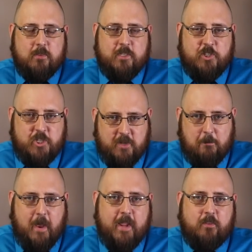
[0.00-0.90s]

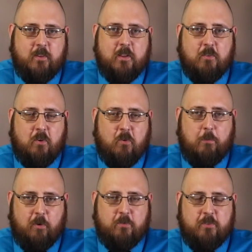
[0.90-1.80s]
legitimizing the
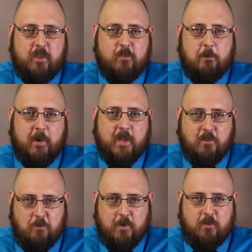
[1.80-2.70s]
whole process by
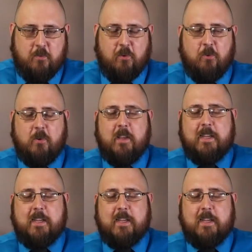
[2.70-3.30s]
doing so